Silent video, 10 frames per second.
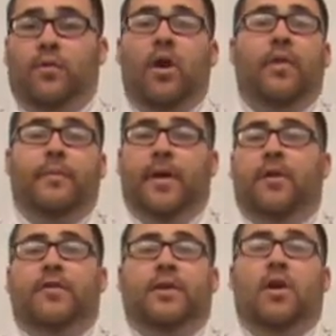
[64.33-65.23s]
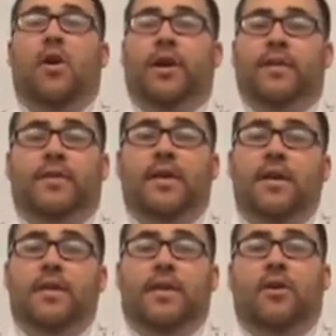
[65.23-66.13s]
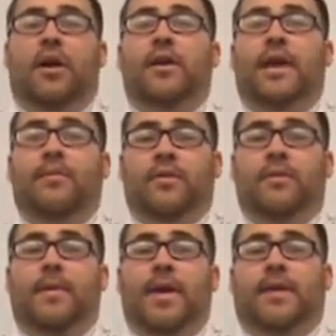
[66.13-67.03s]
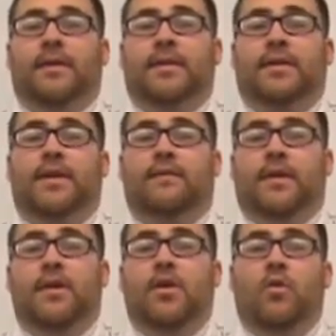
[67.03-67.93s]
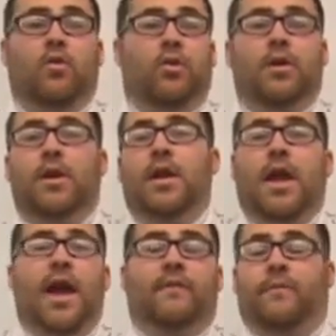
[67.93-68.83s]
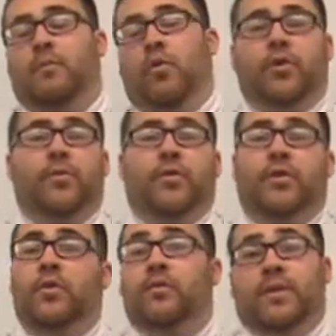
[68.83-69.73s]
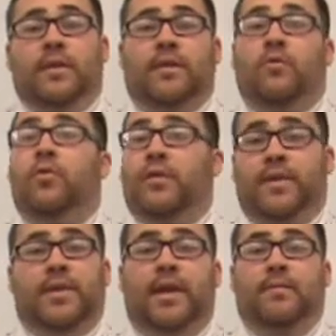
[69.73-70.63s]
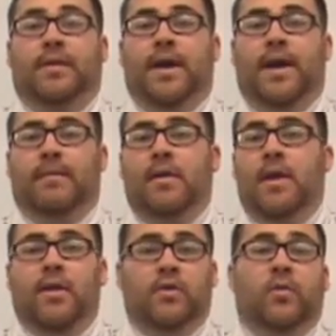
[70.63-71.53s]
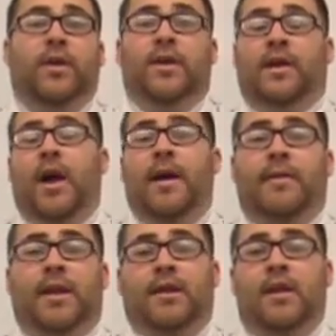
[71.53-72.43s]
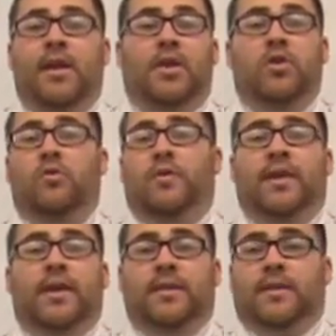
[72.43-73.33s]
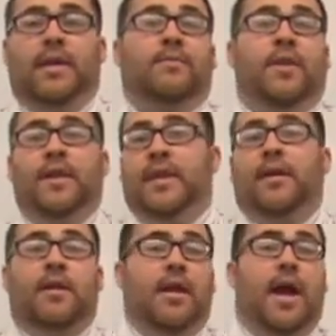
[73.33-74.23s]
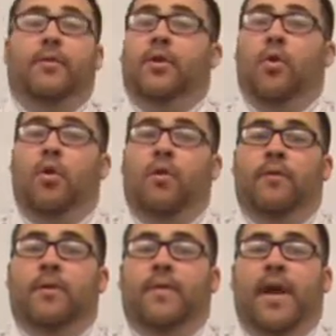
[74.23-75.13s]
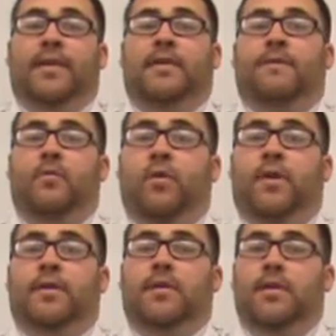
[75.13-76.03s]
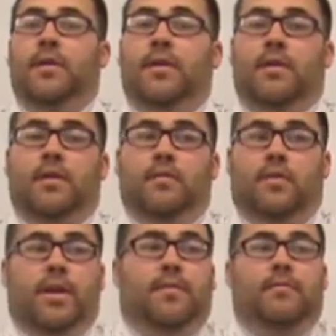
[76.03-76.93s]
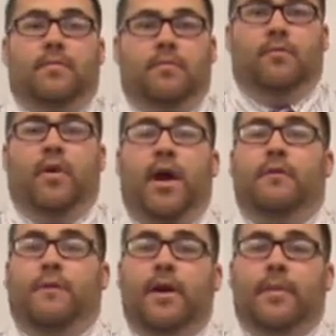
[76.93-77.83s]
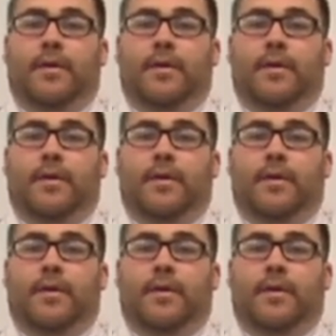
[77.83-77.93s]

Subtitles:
for all the parents and guardians that are unable to make it this evening or have multiple students in the school at the same time, so we can accommodate you seeing the same thing that I would go over as if it was the crowd in front of